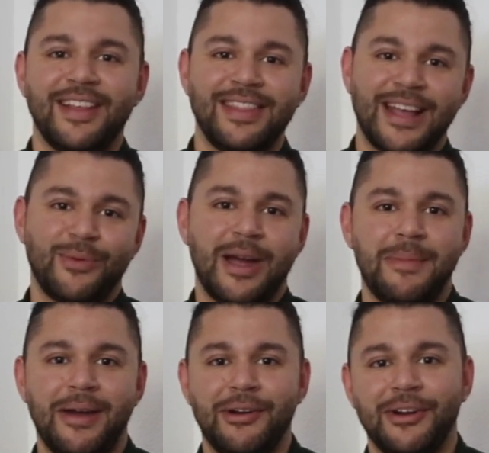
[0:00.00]
That's why I
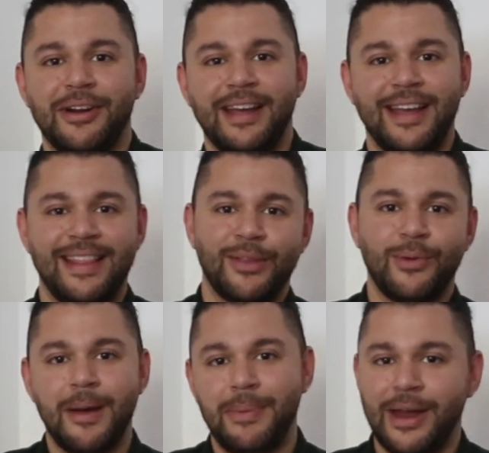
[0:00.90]
married her. That's
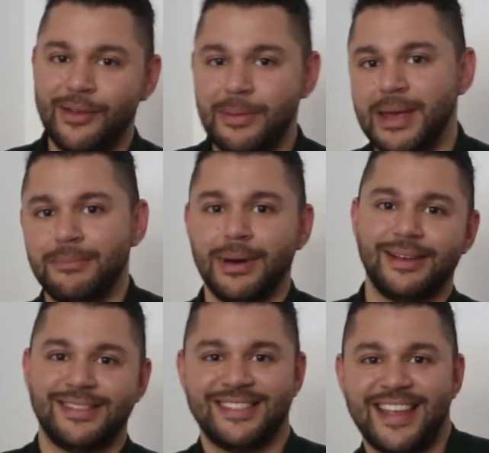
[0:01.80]
why I pay her the big
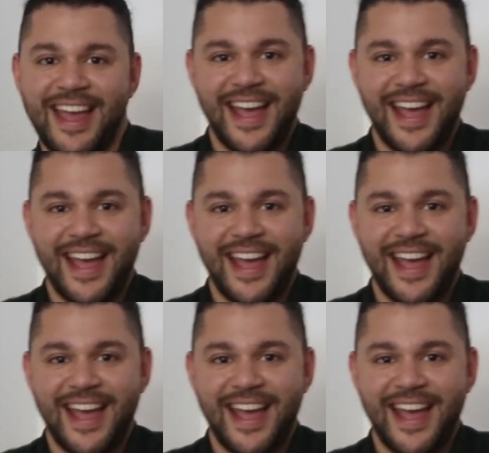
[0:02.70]
bucks.